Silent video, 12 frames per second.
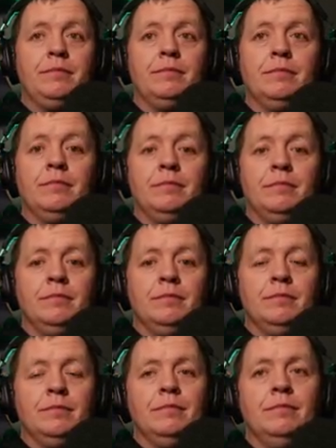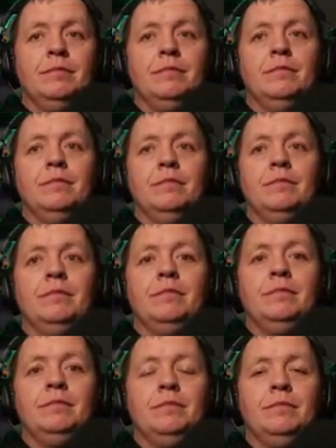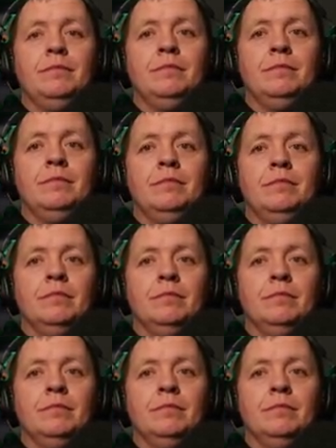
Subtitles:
[no speech]